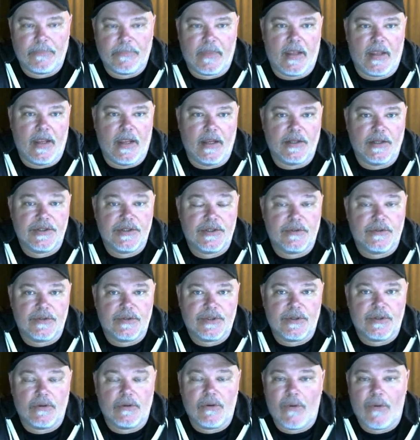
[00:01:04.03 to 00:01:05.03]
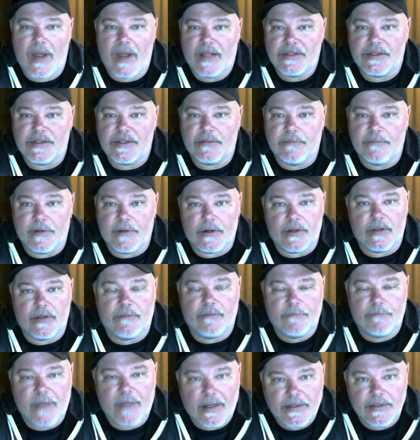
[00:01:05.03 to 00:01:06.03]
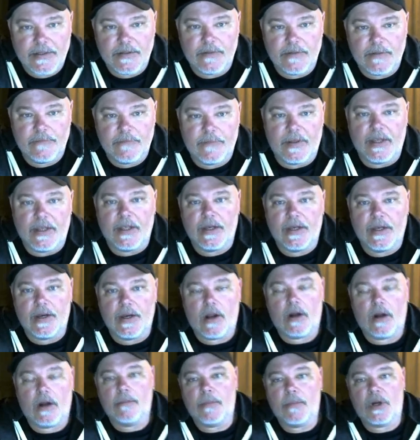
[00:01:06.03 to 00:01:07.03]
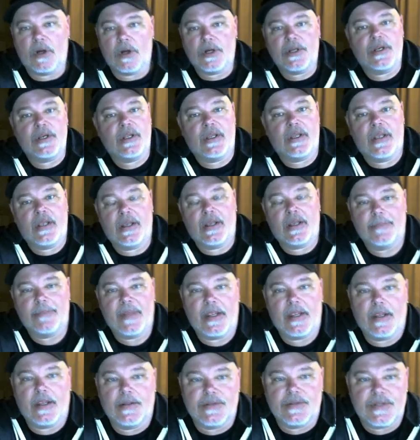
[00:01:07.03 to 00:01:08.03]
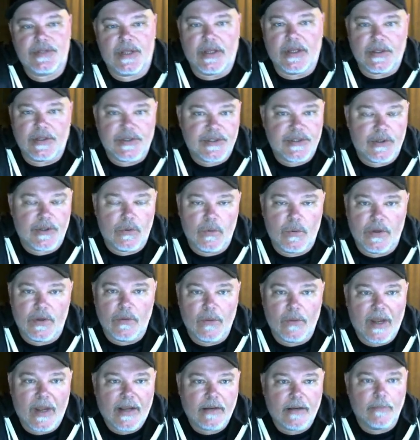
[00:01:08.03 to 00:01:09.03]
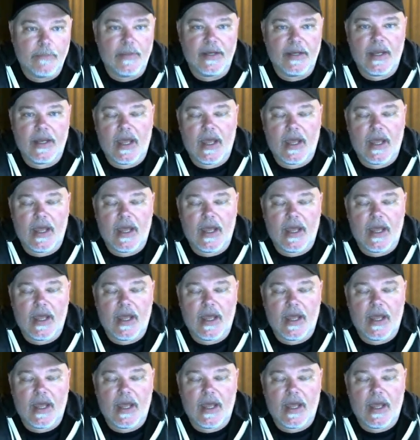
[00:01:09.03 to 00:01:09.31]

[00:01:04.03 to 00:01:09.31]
And so solo ads are very effective in our marketing campaigns, and so we recommend